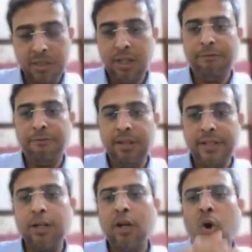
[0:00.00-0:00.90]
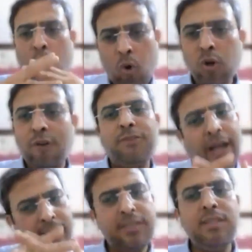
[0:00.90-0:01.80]
I personally feel that
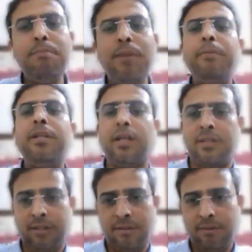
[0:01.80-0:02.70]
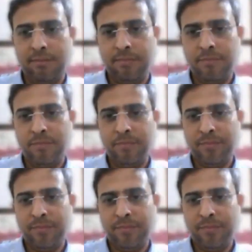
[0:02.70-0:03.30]
all of that is imbibed in us.